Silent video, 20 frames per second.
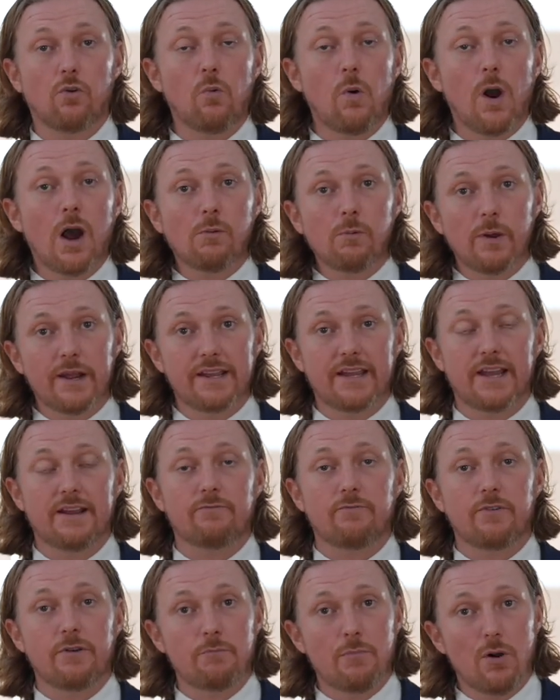Huawei
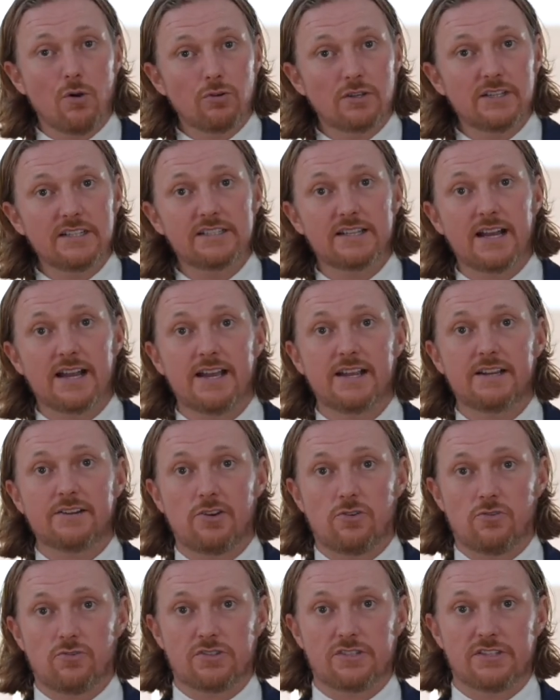can remotely
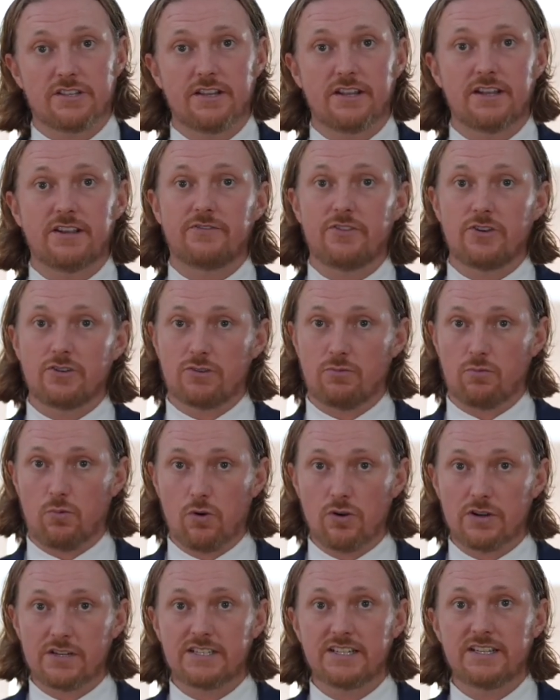diagnose if there's a
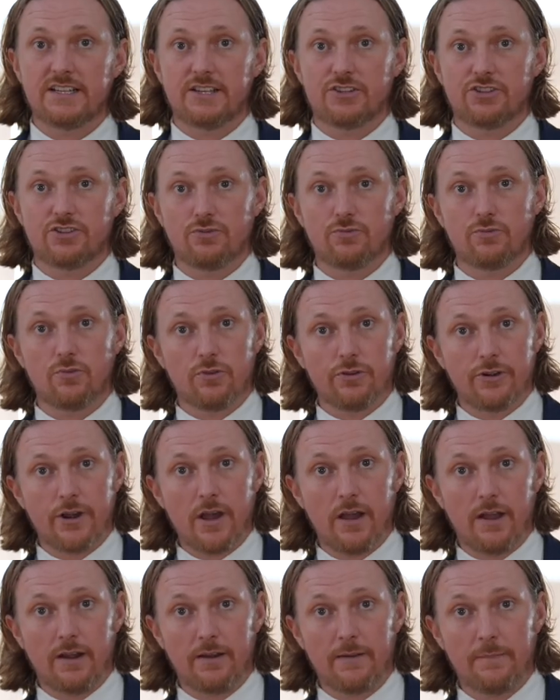warranty issue or
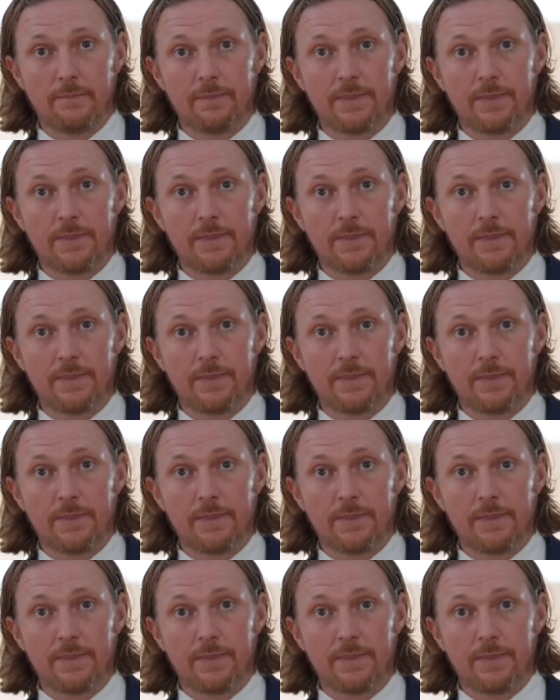not.